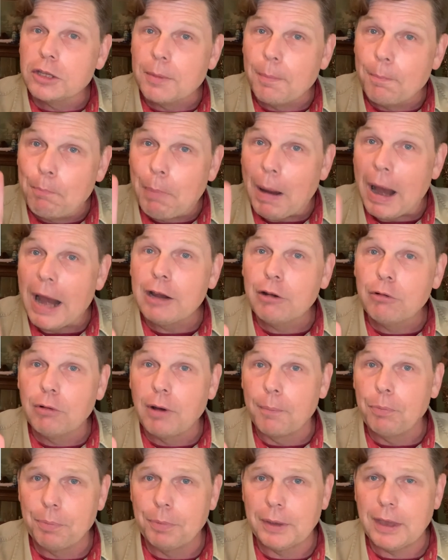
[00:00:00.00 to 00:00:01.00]
to
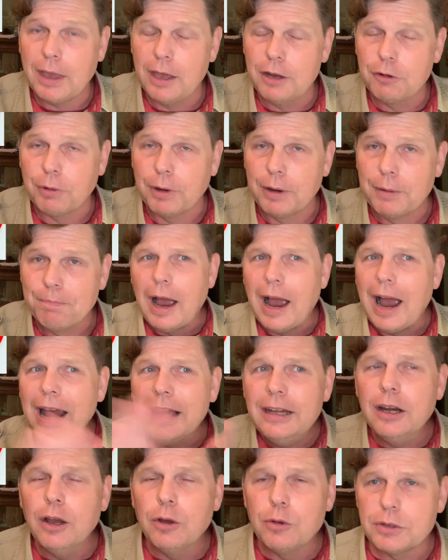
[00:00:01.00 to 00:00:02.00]
bankrupt the country.
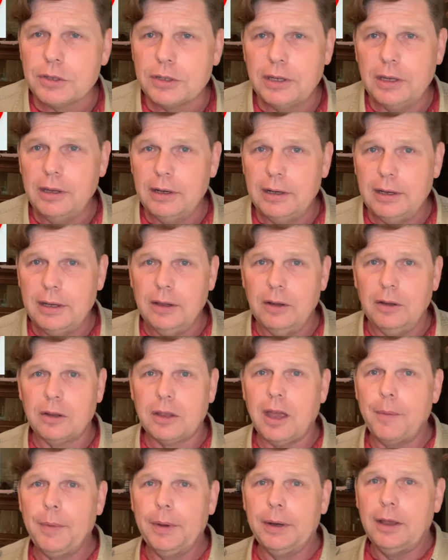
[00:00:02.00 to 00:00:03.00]
I don't see a deal
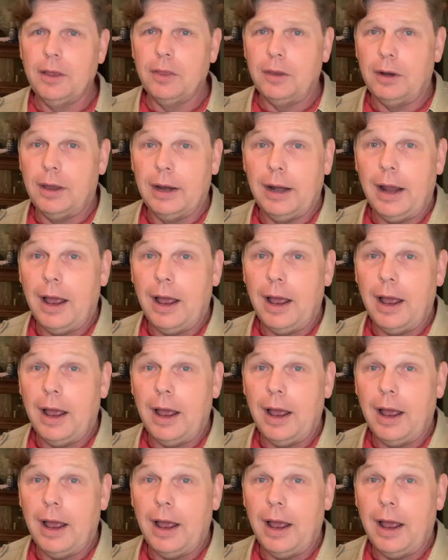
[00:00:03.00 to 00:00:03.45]
coming down the line.